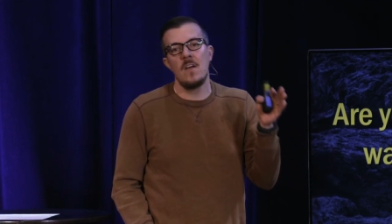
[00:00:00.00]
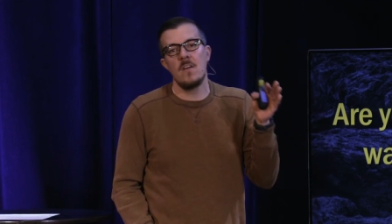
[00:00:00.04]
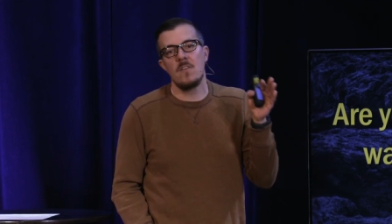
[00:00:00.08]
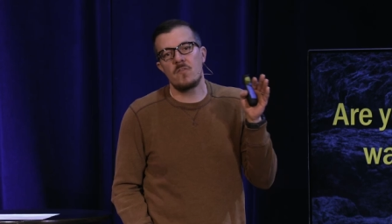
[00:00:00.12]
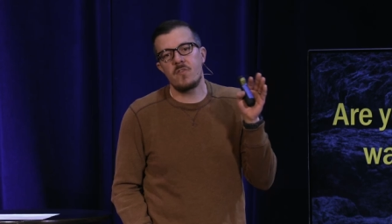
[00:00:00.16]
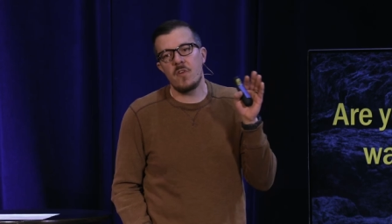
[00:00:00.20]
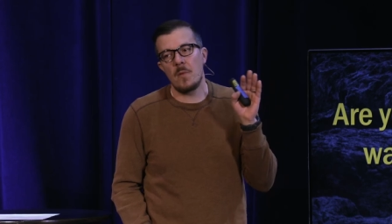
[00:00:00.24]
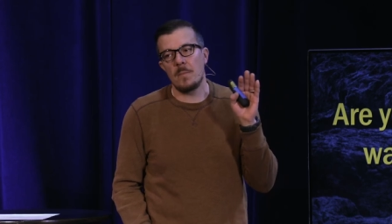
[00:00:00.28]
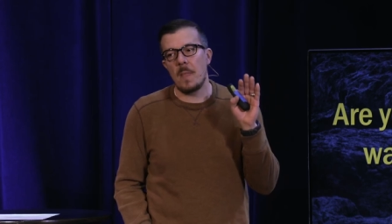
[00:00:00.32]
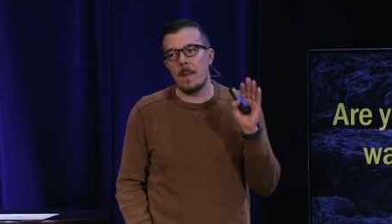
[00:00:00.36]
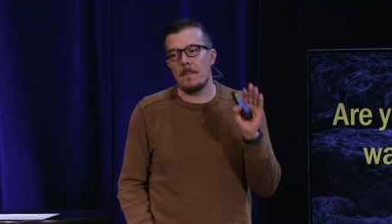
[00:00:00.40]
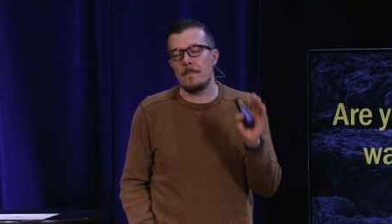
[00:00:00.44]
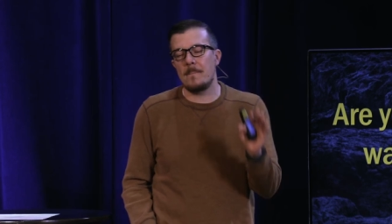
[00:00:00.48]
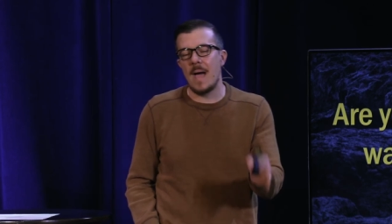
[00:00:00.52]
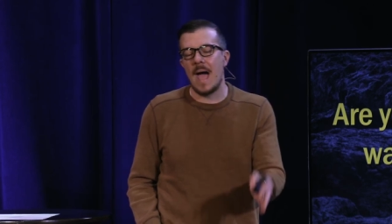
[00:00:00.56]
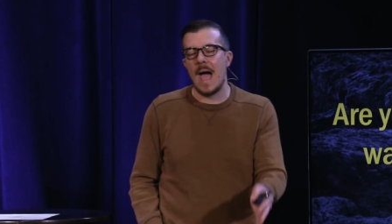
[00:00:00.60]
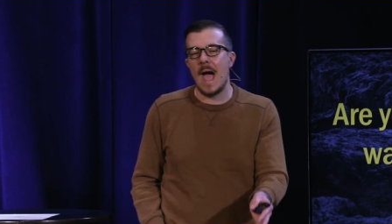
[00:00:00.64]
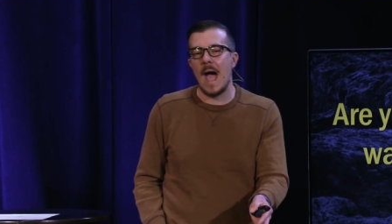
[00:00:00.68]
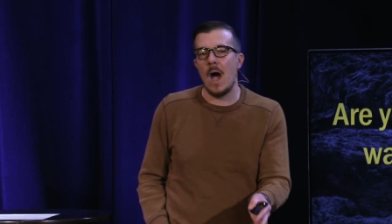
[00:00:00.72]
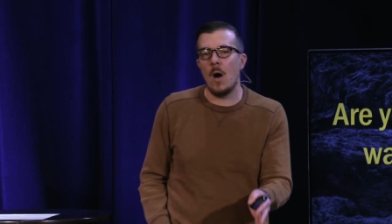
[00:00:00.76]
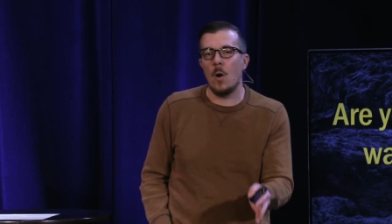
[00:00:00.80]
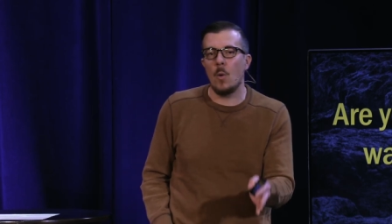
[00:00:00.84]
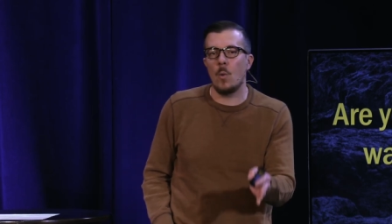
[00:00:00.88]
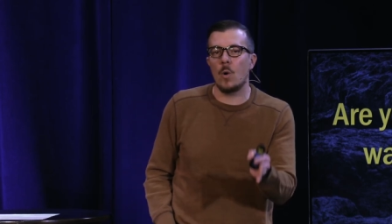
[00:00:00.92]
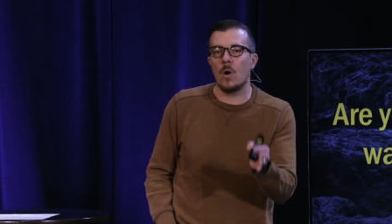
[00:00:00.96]
from the
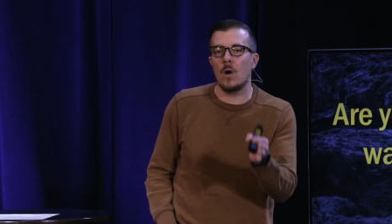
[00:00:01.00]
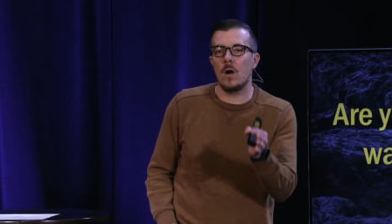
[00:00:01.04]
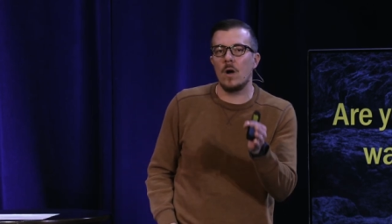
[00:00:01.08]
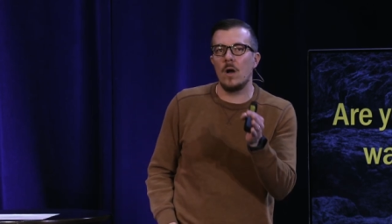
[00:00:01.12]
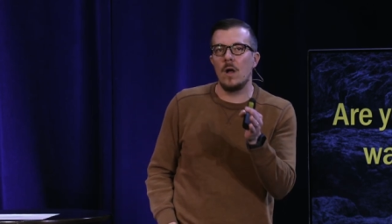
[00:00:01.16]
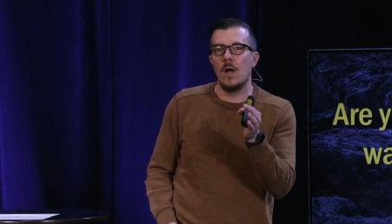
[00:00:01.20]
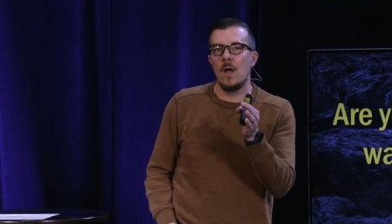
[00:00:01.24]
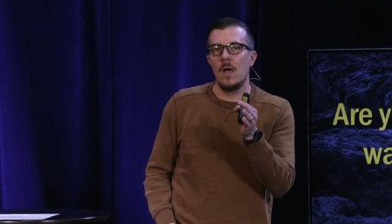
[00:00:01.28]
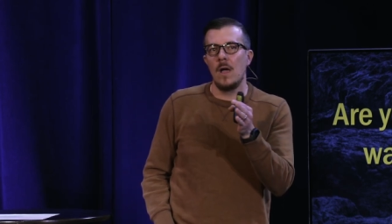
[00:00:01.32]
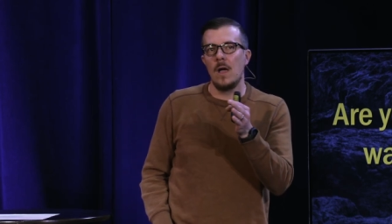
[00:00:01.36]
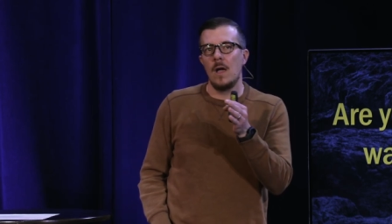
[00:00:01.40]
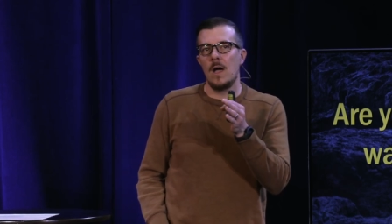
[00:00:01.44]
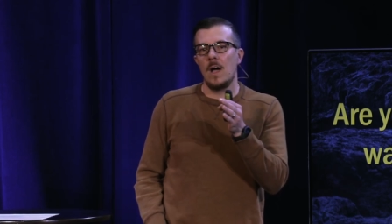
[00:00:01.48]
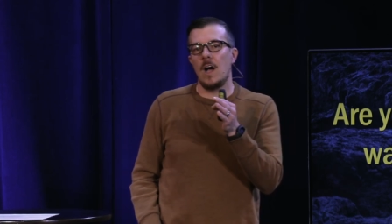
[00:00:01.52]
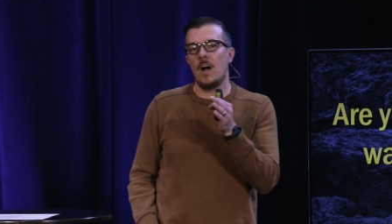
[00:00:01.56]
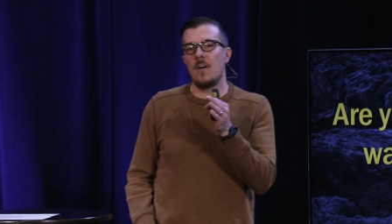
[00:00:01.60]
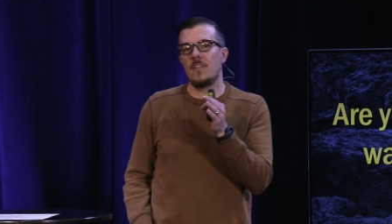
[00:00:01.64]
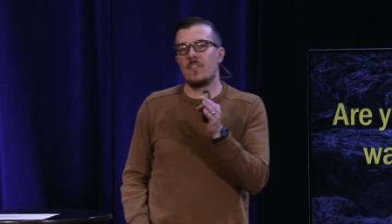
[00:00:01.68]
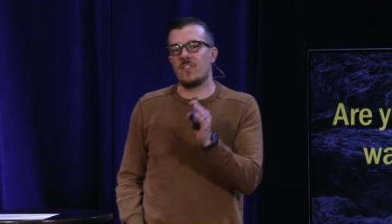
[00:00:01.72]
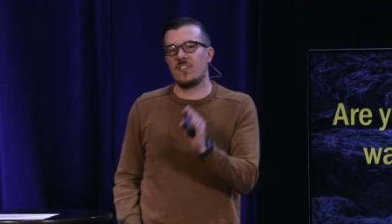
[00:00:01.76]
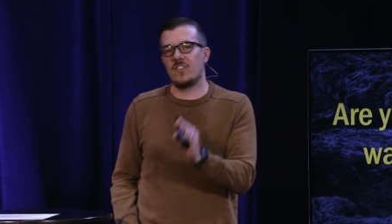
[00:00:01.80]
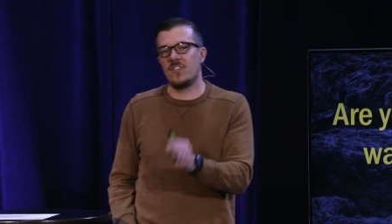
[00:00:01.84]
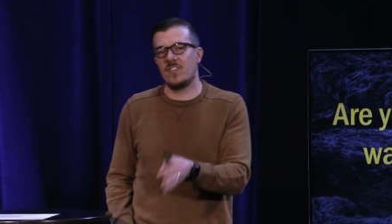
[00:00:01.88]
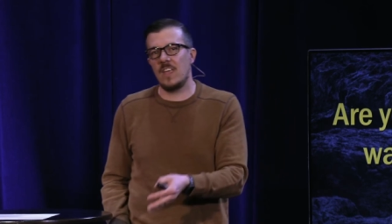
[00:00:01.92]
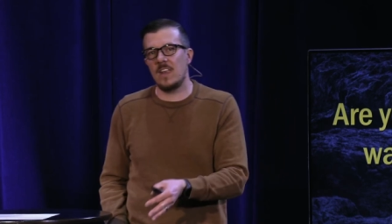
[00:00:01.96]
power
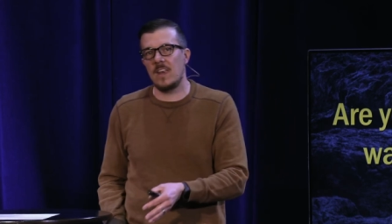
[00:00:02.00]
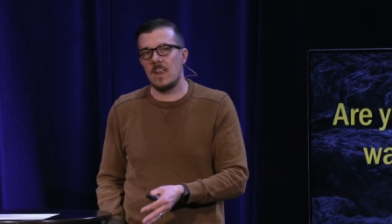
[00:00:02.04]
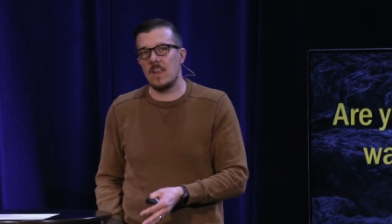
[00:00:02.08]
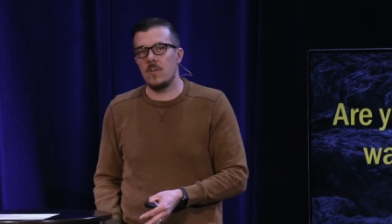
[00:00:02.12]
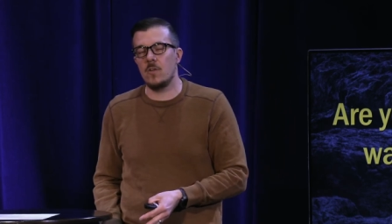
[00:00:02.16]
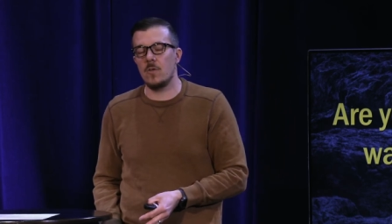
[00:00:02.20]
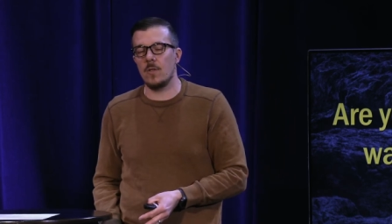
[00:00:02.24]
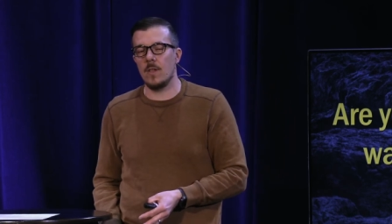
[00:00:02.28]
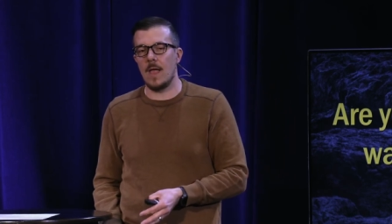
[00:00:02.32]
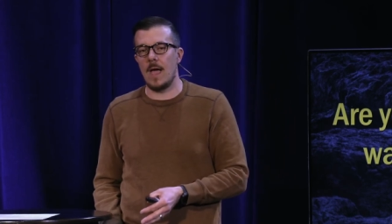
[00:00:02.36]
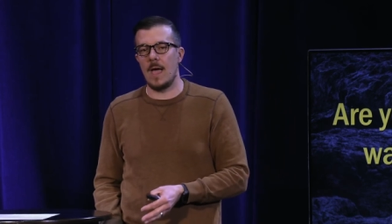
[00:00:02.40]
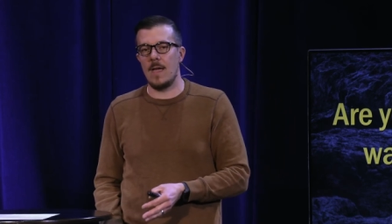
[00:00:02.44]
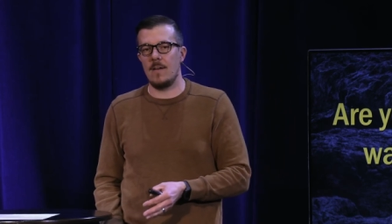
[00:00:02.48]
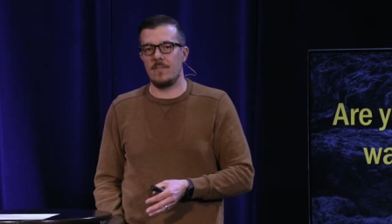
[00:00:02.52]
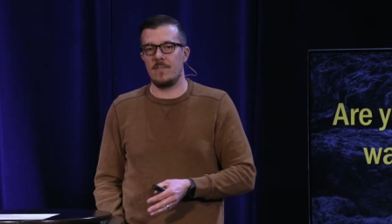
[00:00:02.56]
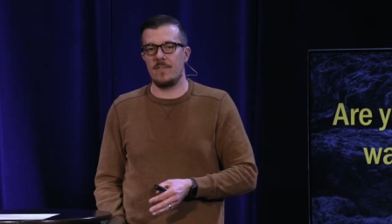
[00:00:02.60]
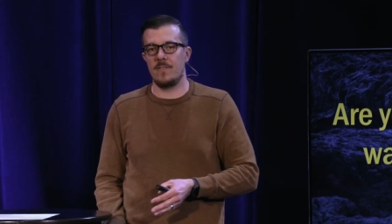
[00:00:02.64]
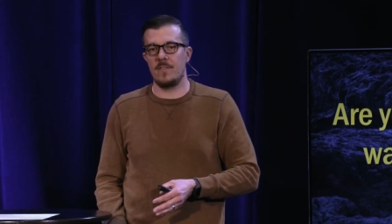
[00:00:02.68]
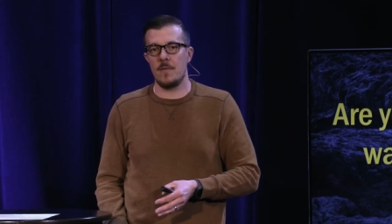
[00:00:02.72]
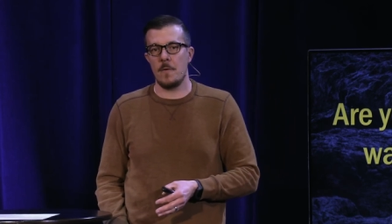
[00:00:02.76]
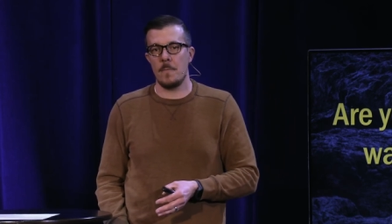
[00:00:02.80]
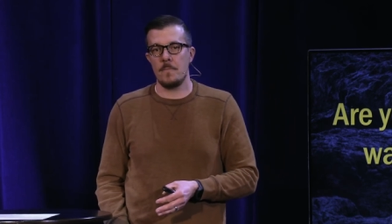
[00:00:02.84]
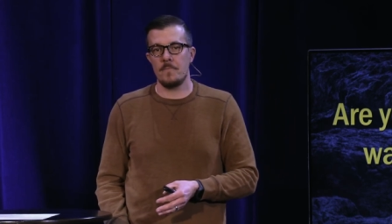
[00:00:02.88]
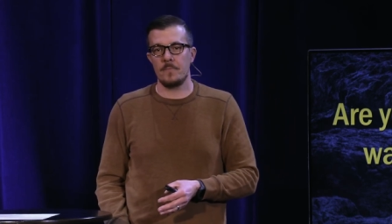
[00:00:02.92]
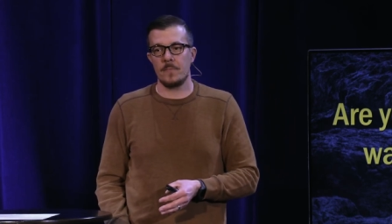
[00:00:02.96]
of sin in your life.